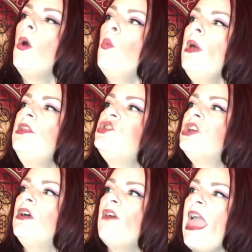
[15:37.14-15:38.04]
witch
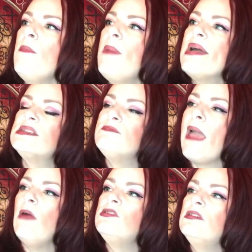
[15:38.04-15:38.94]
of Apex
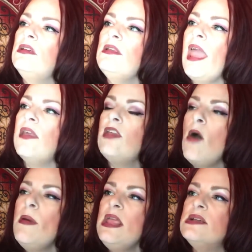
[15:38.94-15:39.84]
Mountain, and
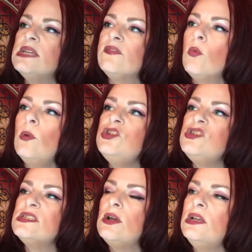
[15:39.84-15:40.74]
nobody has ever
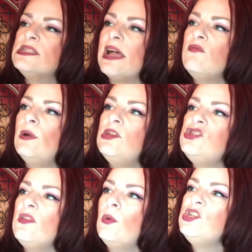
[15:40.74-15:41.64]
witched as good as I've
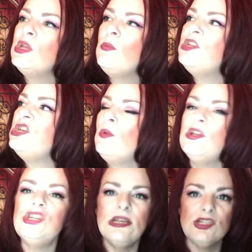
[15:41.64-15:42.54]
witched in the
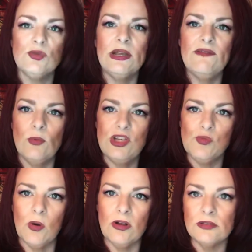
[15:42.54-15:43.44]
witchy history of the
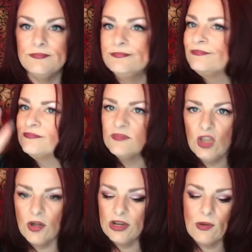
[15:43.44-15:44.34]
witch world.
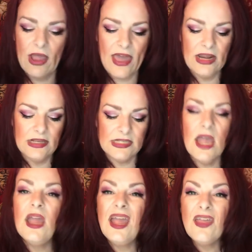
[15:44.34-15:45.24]
Y'all know how that is.
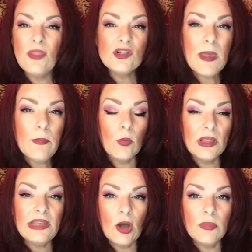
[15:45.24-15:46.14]
Those people
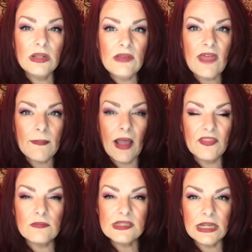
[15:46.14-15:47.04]
really don't believe that
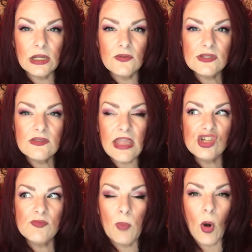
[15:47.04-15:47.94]
about themselves. They
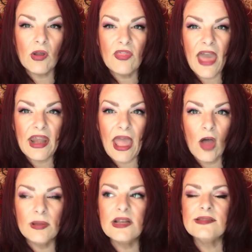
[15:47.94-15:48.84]
just bark that
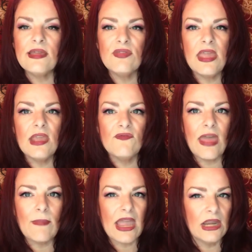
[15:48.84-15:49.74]
out because they think if
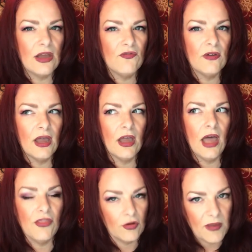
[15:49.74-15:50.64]
they make enough
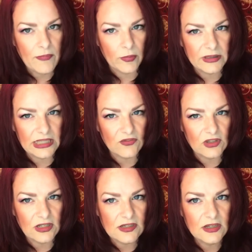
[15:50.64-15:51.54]
other people believe
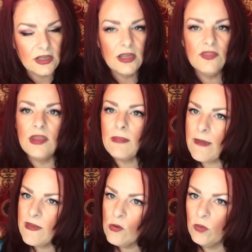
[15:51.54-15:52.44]
it, then
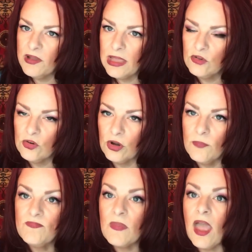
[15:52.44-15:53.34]
maybe it will become
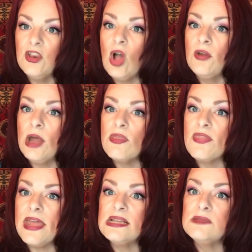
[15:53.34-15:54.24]
true. And y'all know
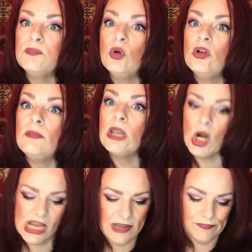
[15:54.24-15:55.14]
that that is bull
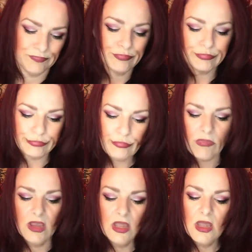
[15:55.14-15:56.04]
malarkey.
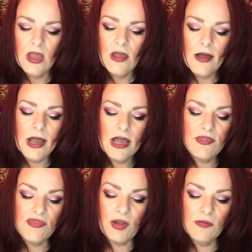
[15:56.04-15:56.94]

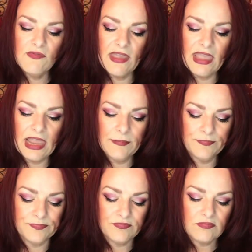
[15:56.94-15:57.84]
The third
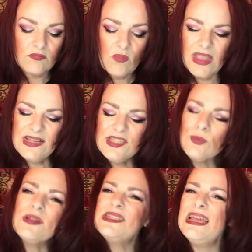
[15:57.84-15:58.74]
thing is
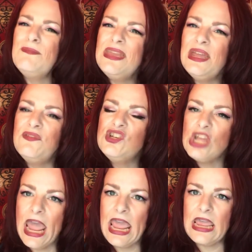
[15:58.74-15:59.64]
the resentment of
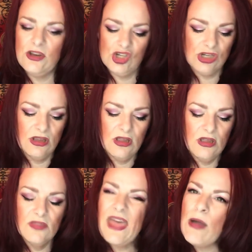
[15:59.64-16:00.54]
change.
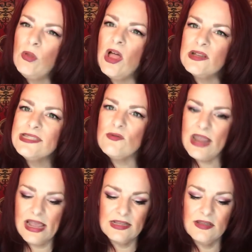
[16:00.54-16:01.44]
That will also
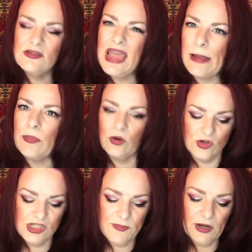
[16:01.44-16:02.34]
dampen
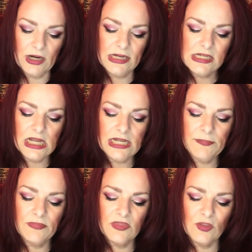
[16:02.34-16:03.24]
your spirit.
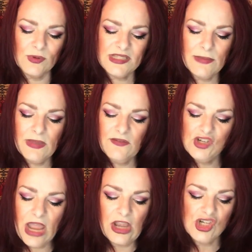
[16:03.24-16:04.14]
The resentment of
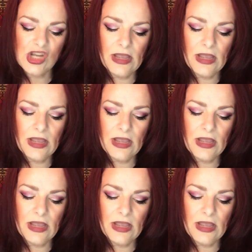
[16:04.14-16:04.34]
change